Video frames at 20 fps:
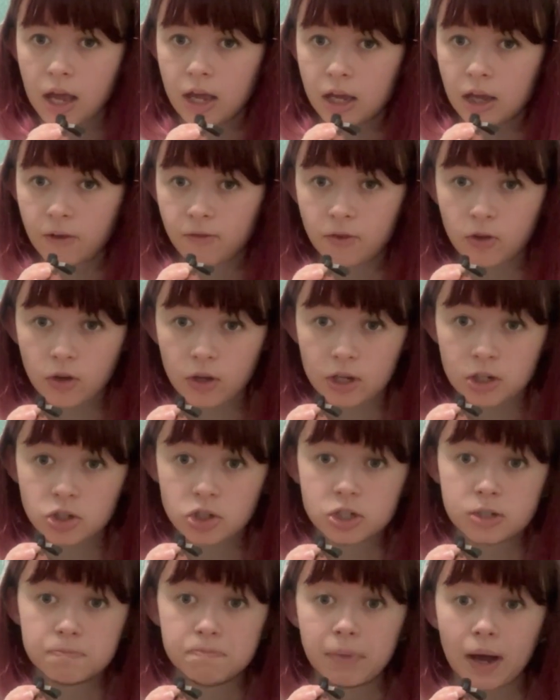If you can
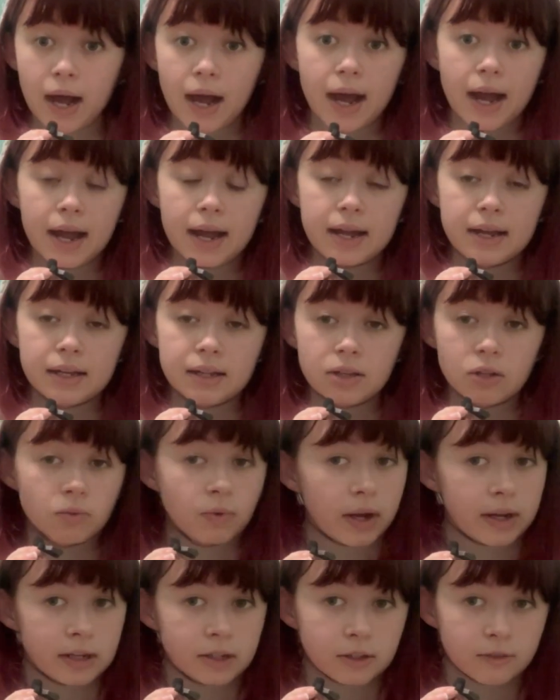just buy the
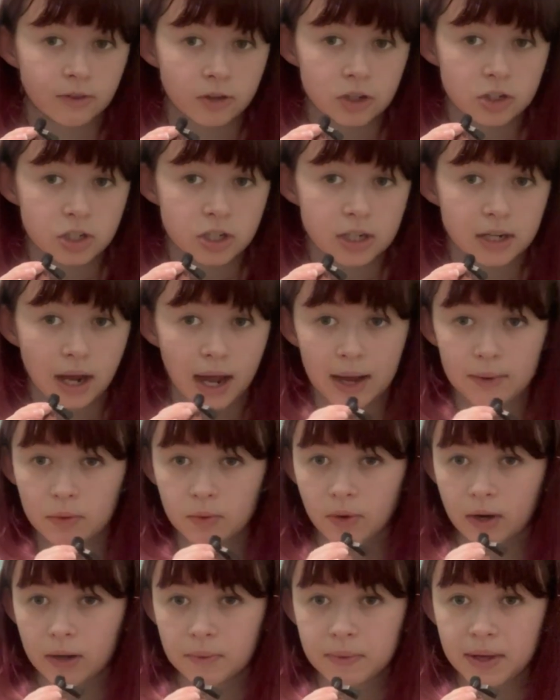regular version, I would
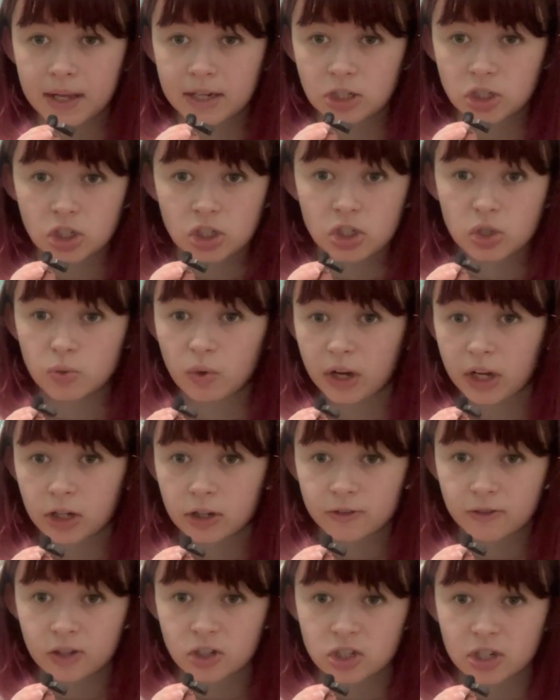recommend just the
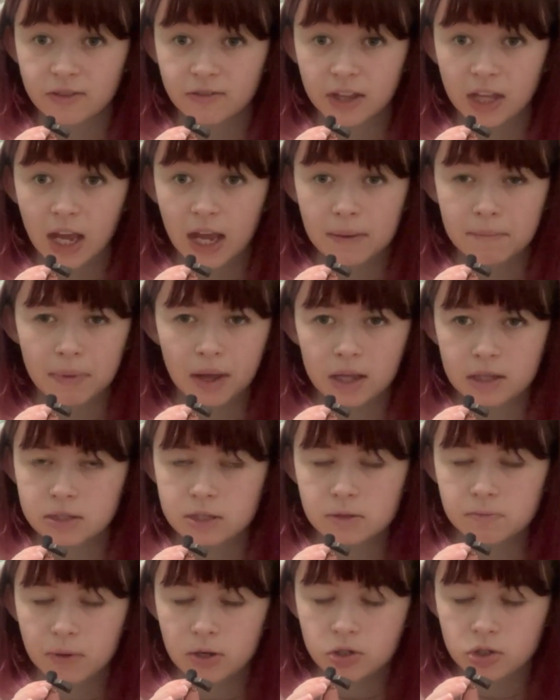regular version of the game because
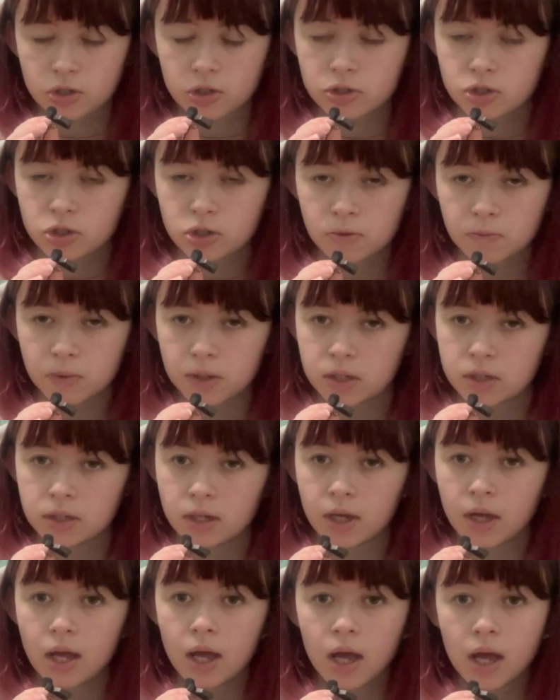Special is stupid.
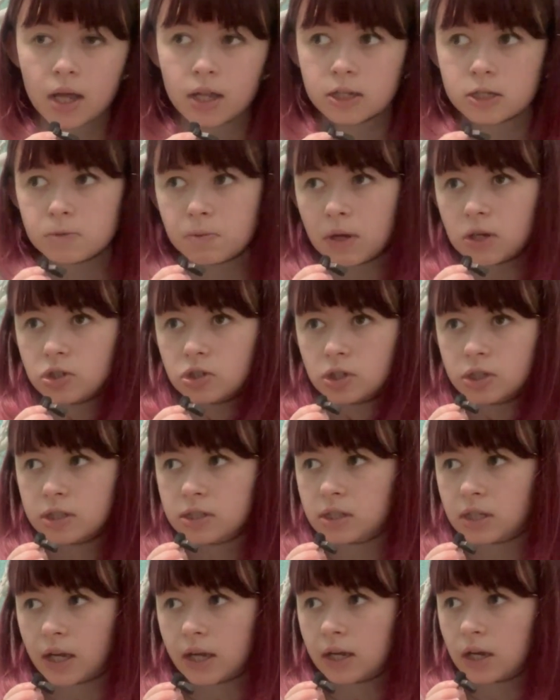The Special
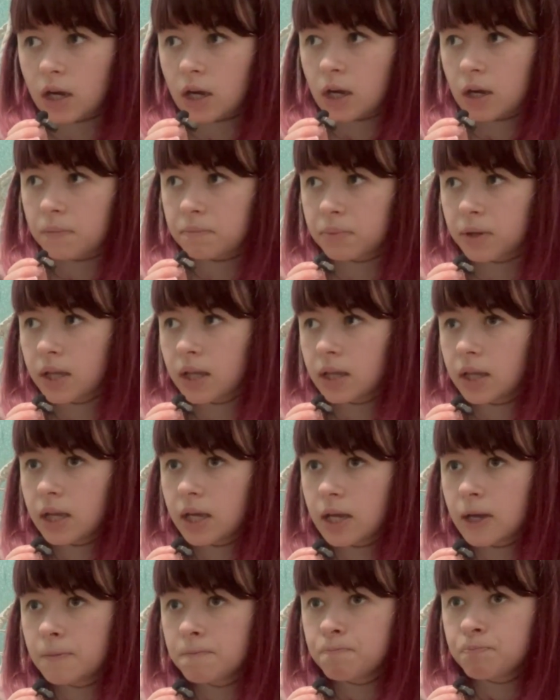is like a
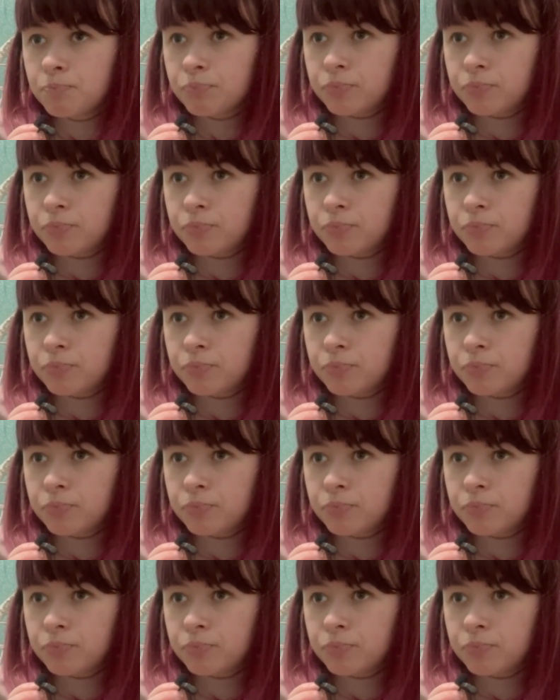completely